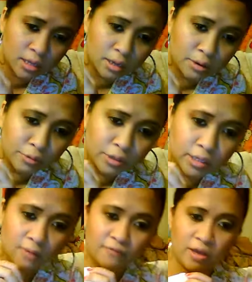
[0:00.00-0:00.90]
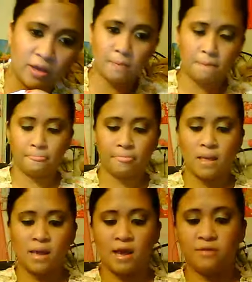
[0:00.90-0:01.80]
really comfy.
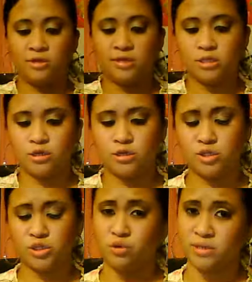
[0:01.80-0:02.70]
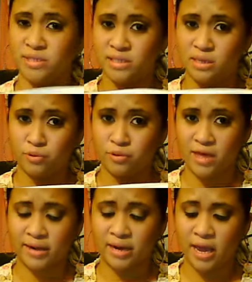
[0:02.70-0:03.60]
And these are good to go to sleep with
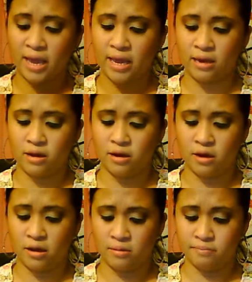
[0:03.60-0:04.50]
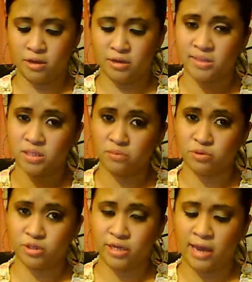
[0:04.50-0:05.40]
at night um, on a summer
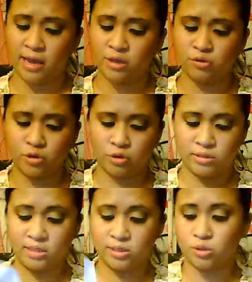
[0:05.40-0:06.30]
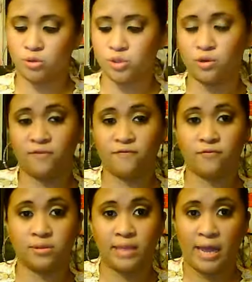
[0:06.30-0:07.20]
day. And you can. These are also good for
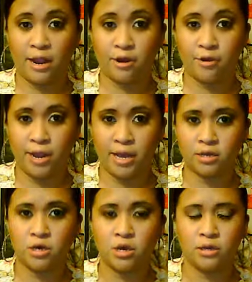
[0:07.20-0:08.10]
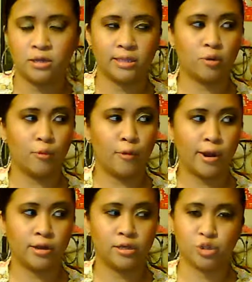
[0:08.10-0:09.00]
layering, like wearing
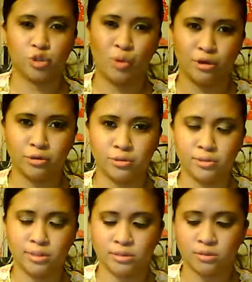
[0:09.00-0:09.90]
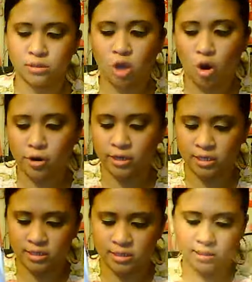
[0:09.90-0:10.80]
under sweaters and
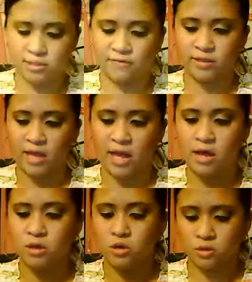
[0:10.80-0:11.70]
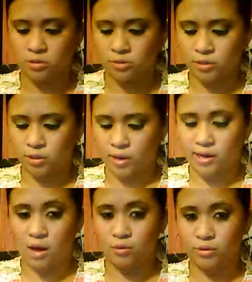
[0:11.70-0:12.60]
cardigans and stuff like that. So I
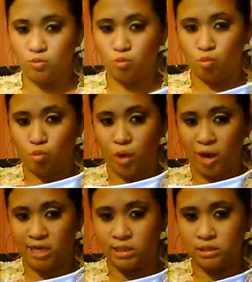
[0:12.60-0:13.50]
got one in white.